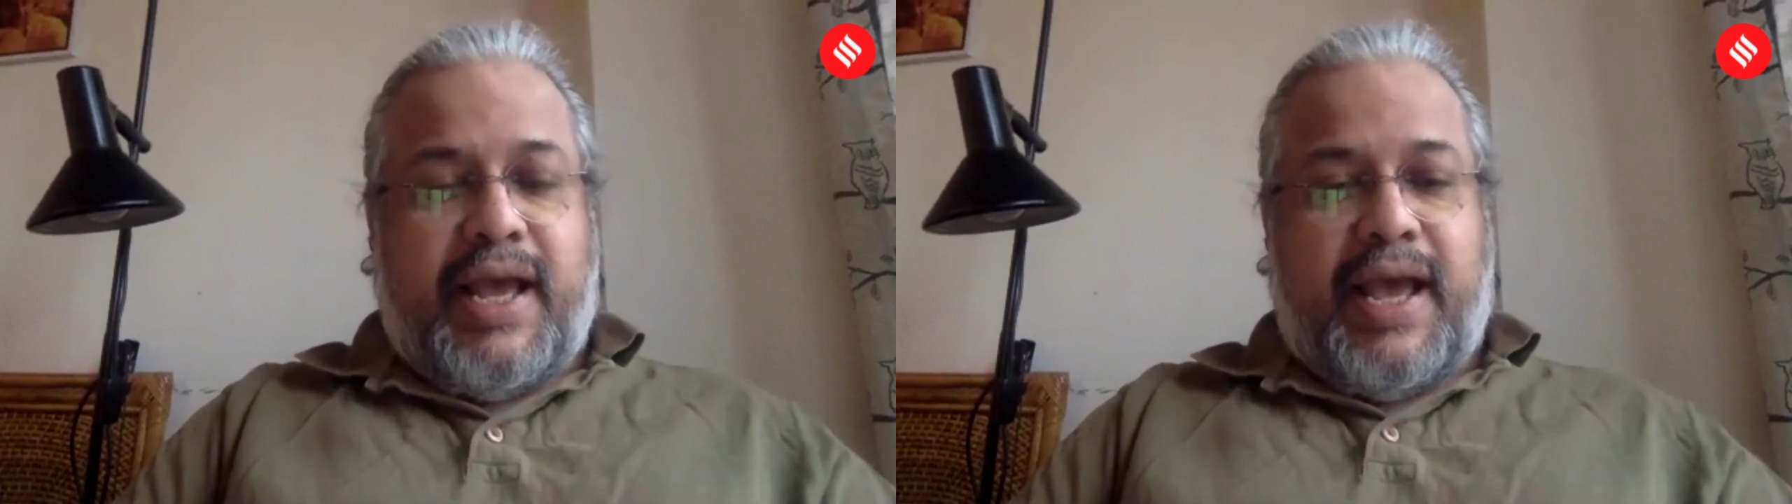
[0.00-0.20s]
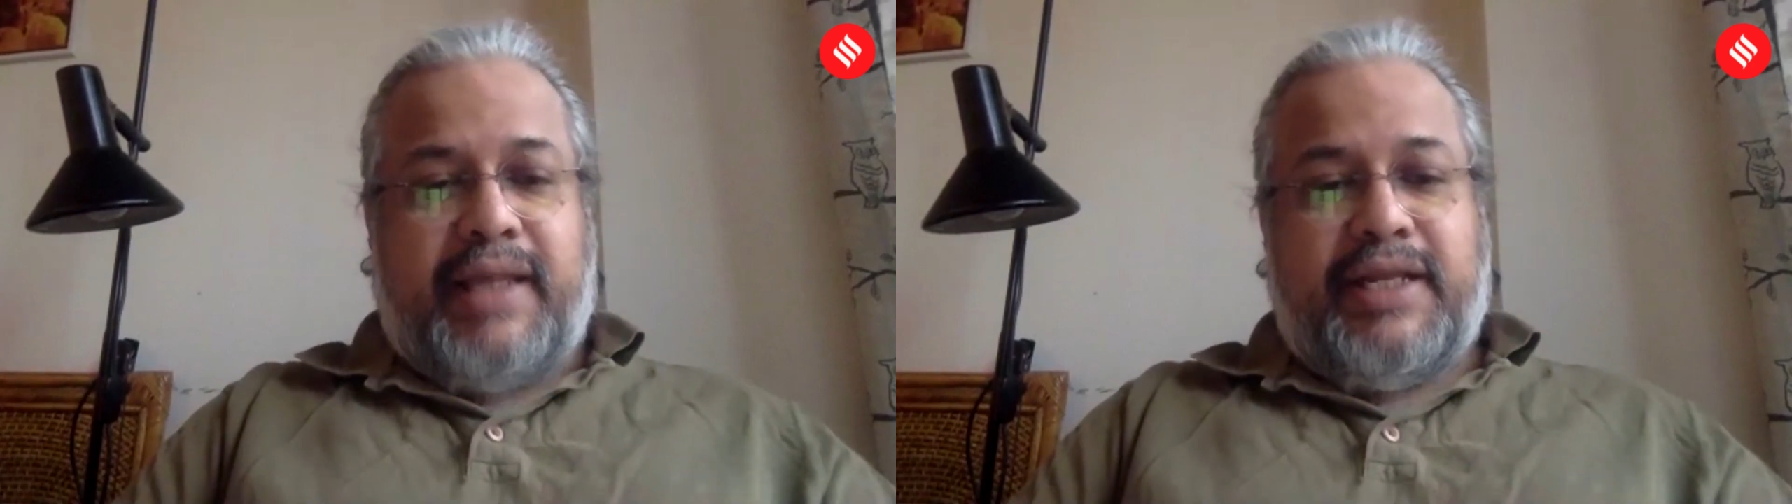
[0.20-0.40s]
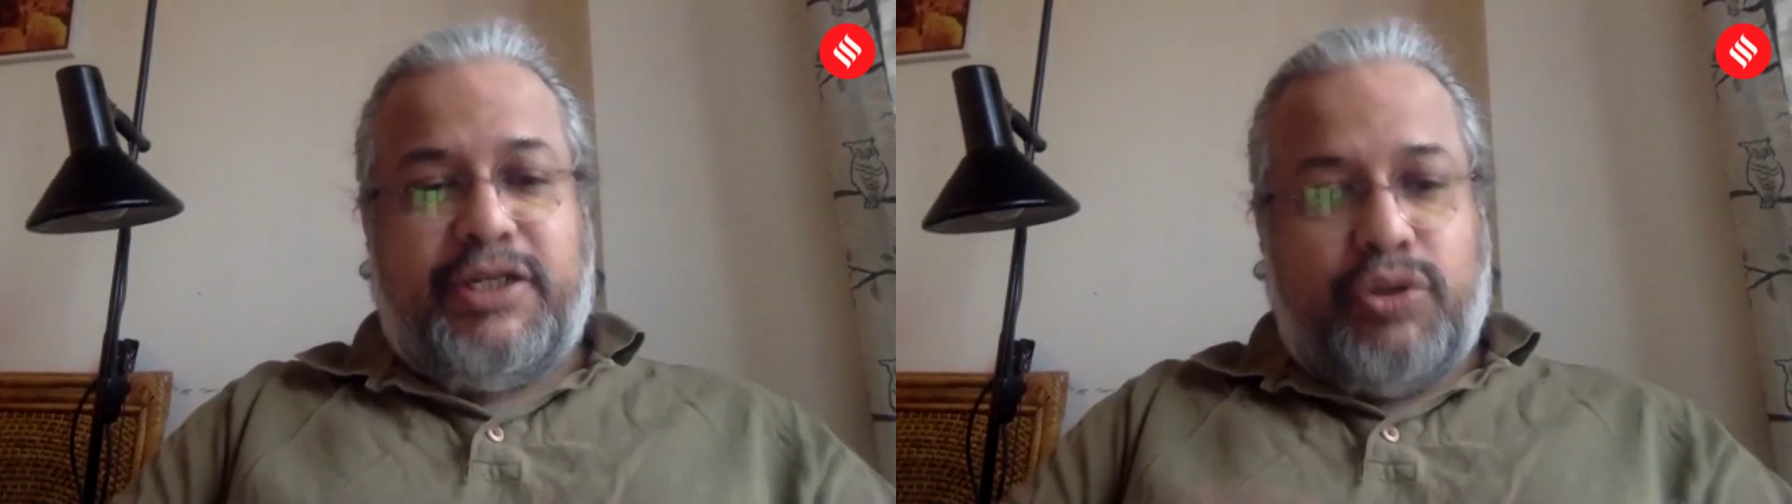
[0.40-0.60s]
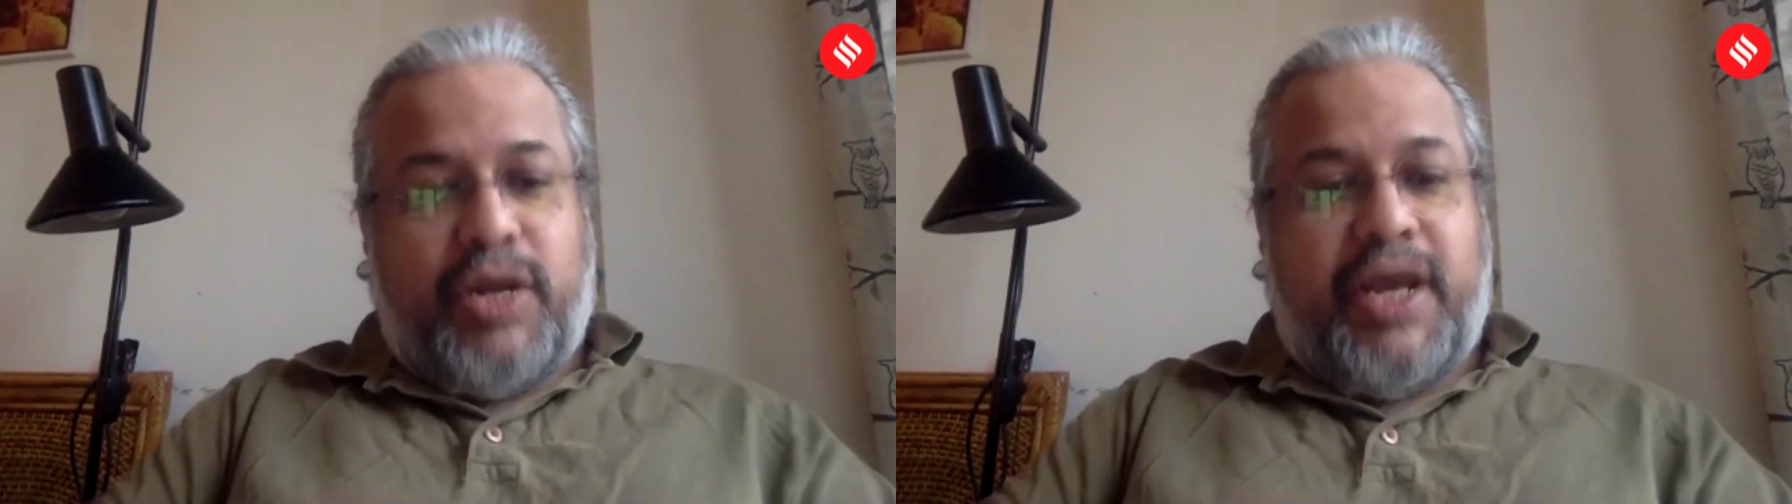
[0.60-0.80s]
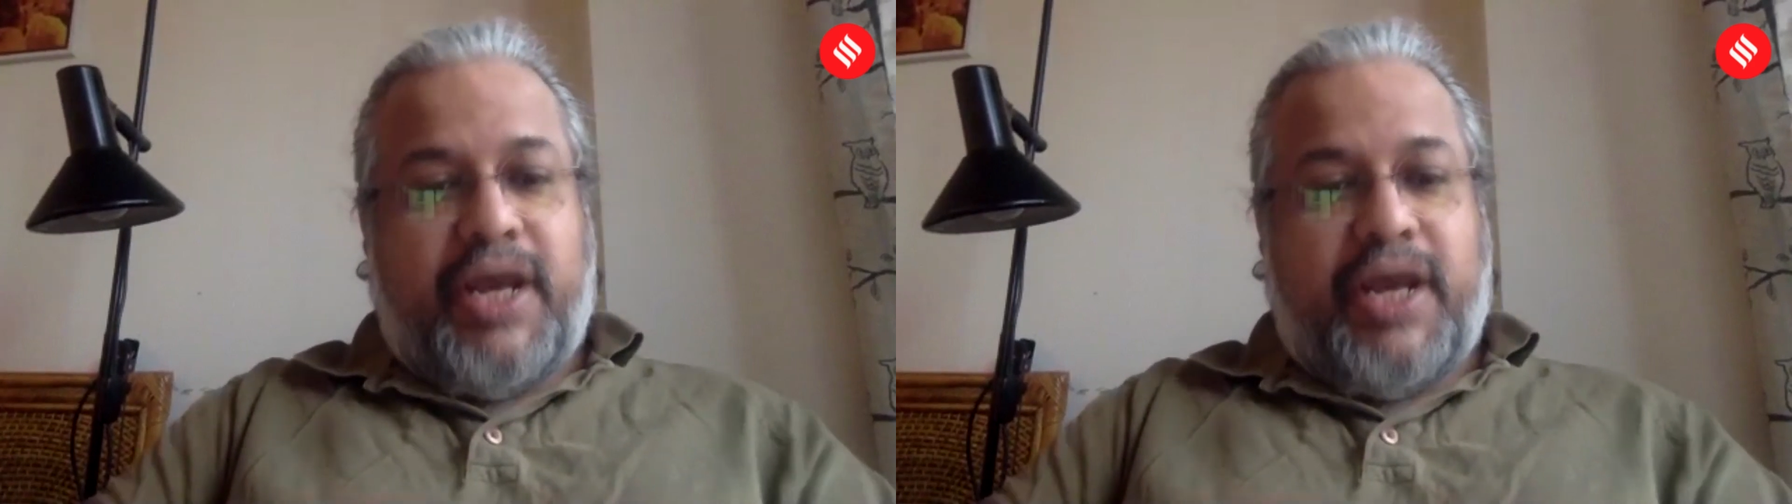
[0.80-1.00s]
And then
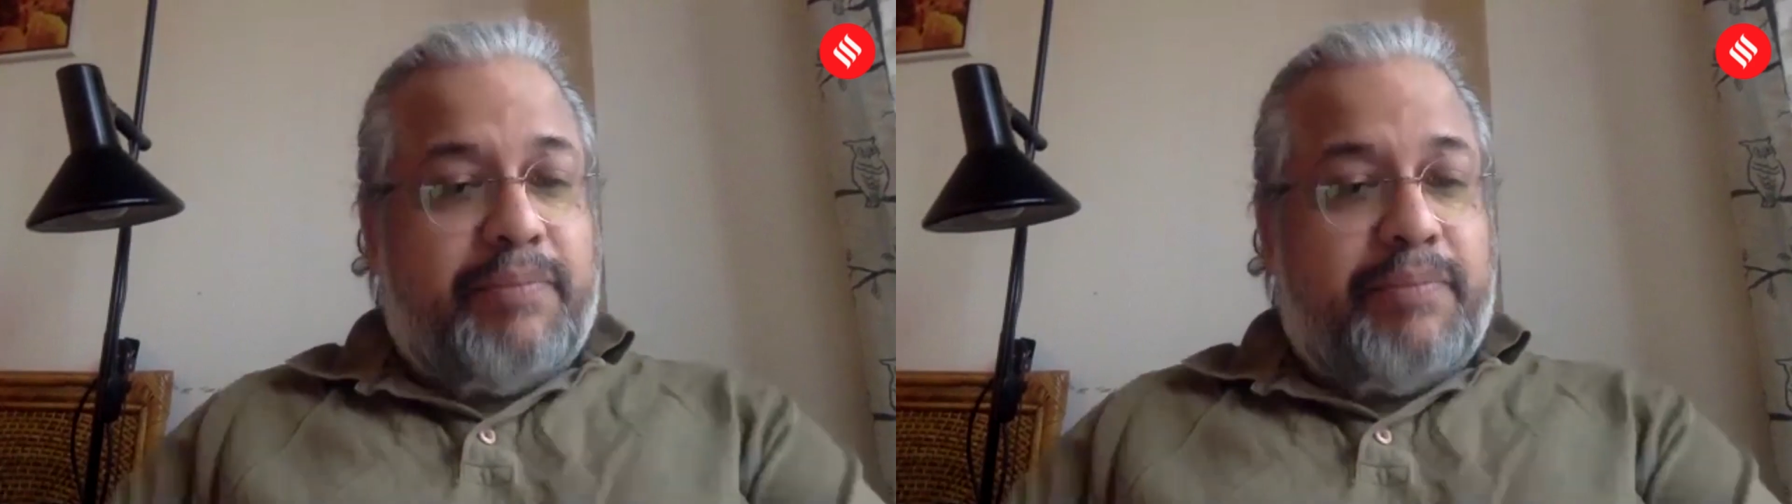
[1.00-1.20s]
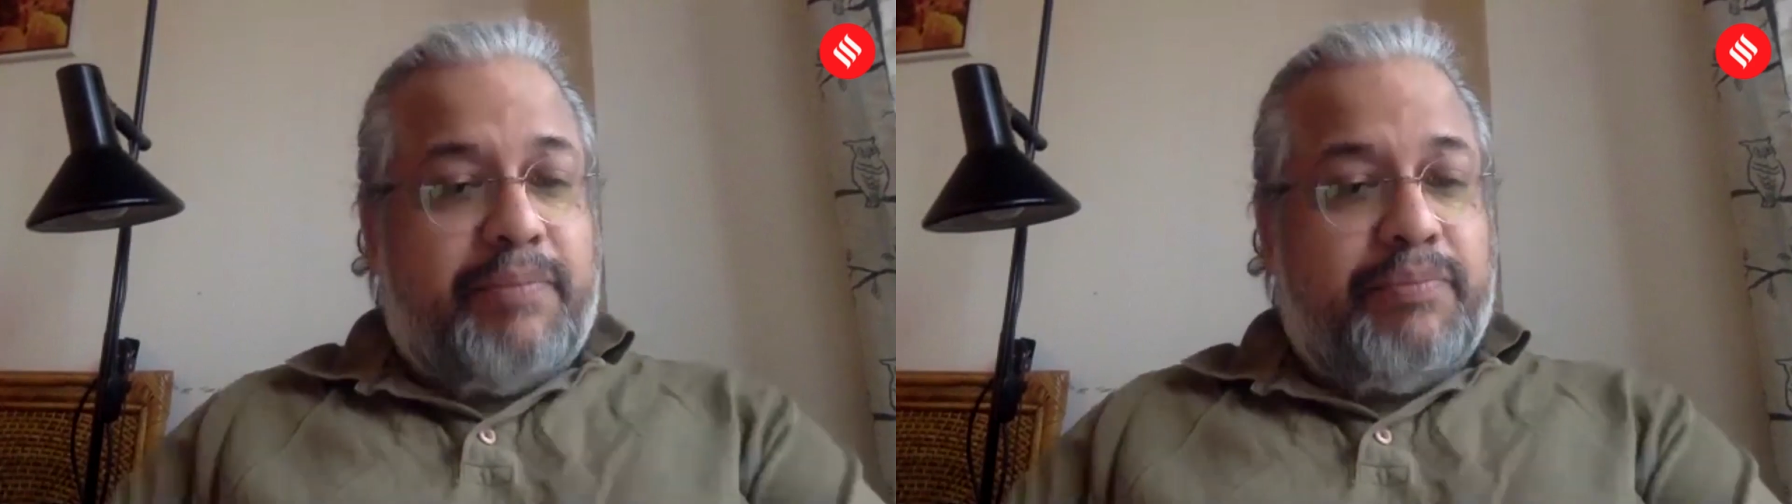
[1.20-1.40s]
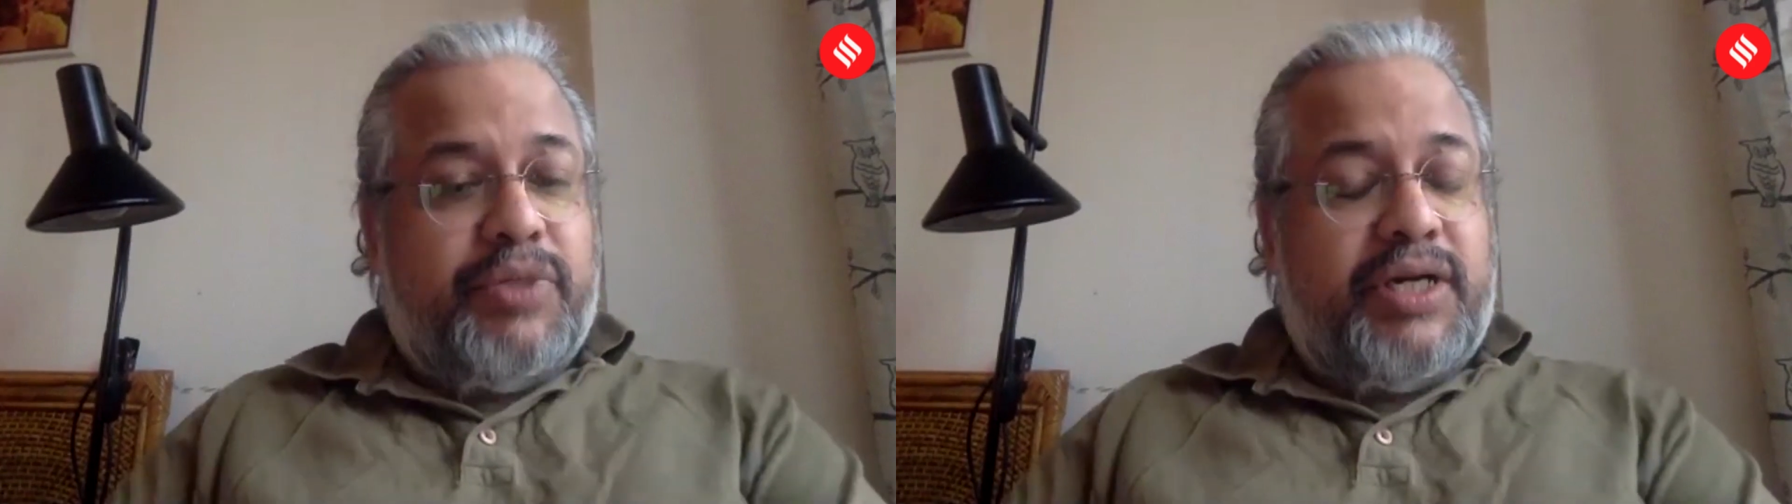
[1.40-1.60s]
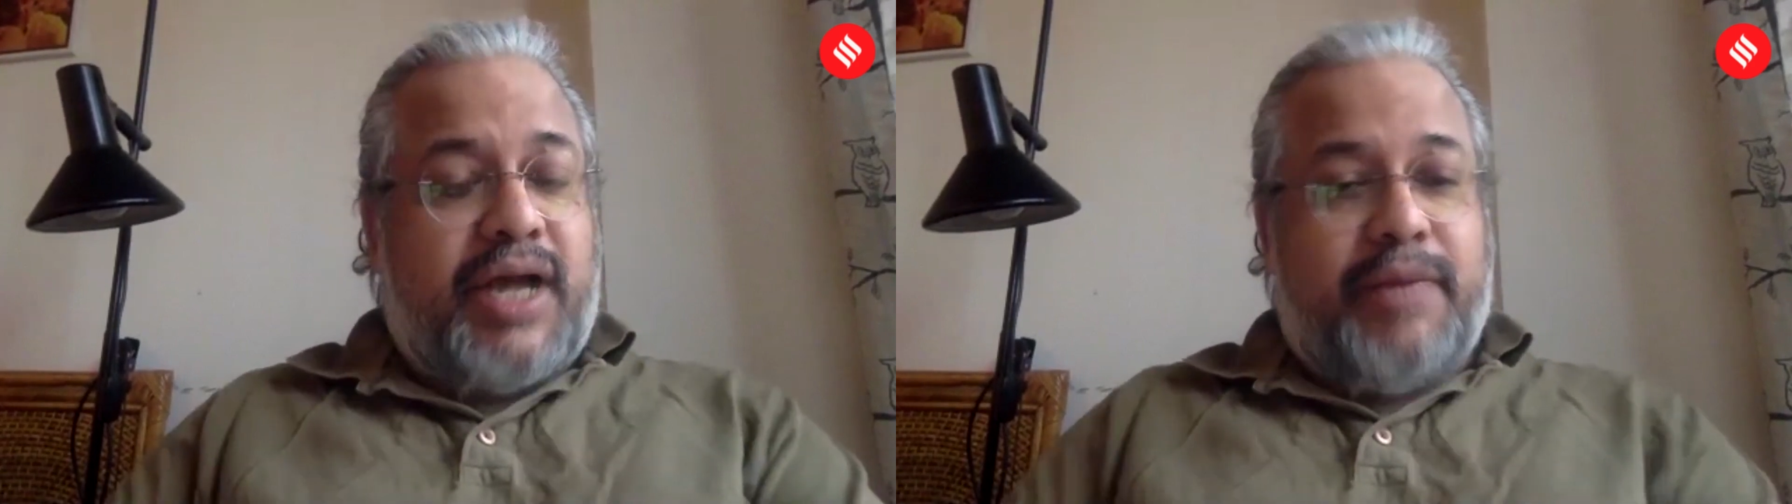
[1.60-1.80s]
July, August, September,